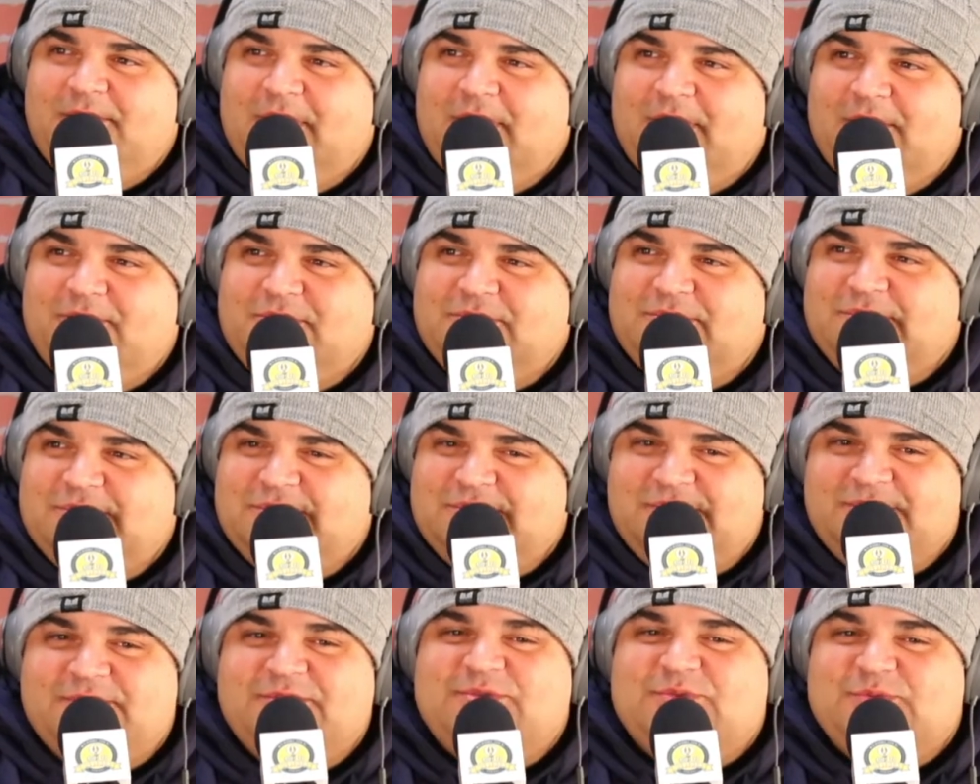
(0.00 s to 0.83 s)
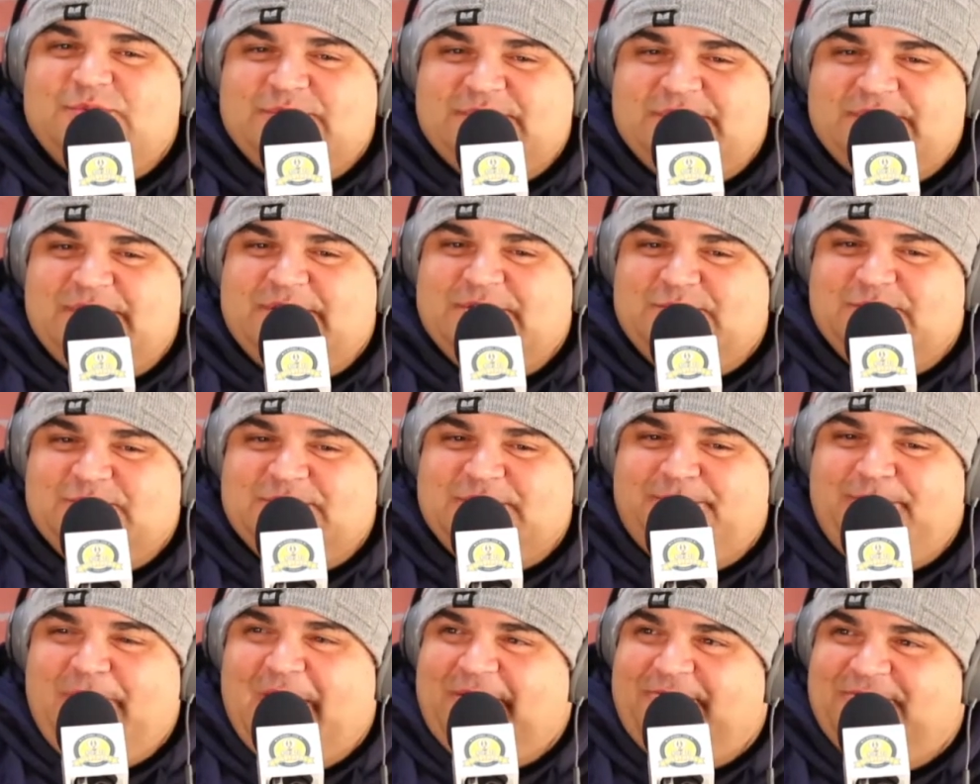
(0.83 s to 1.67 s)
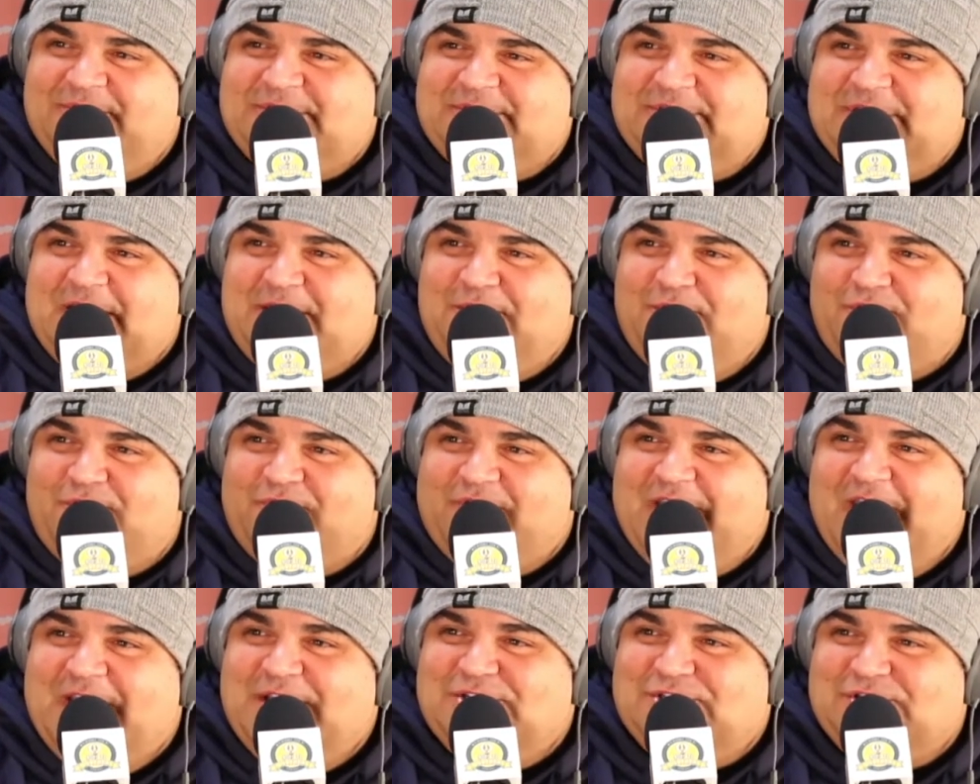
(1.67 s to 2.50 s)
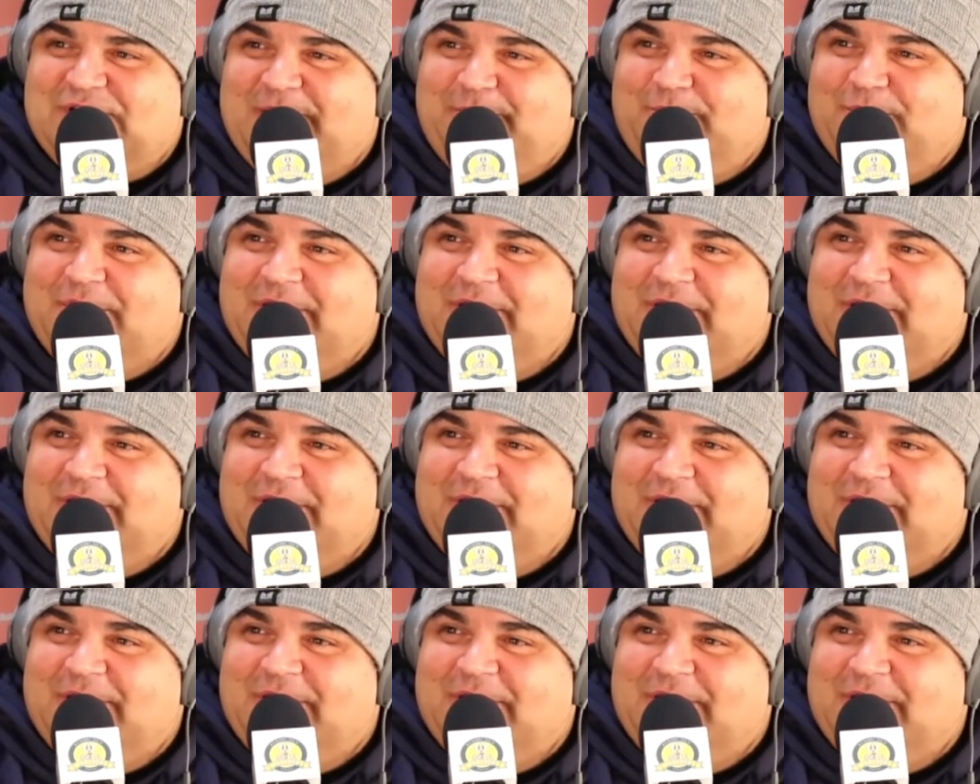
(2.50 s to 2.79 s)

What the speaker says: This was a Mike Fasano creation, I believe.